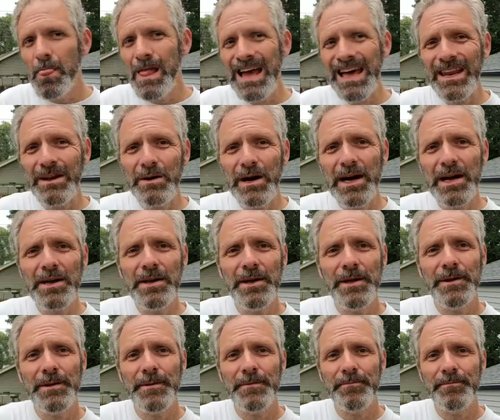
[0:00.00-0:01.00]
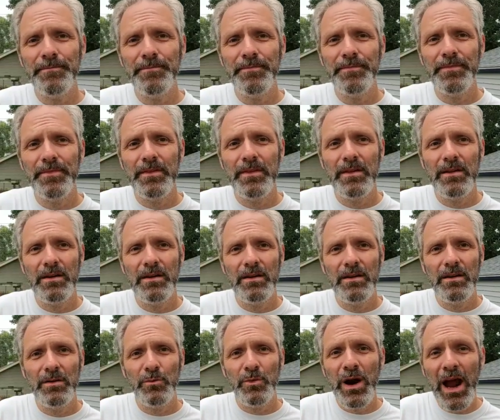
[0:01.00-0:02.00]
Anyway,
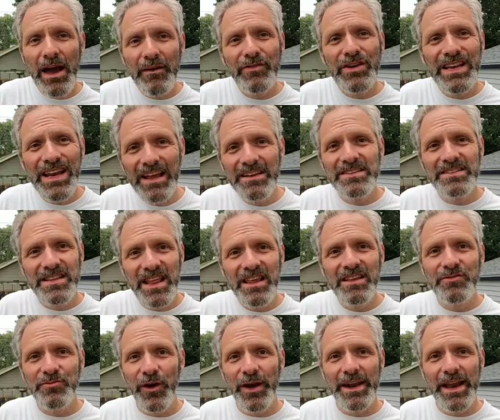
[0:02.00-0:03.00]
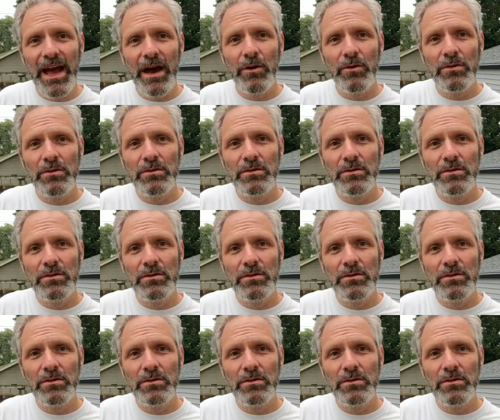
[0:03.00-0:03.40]
we're having nice things right now.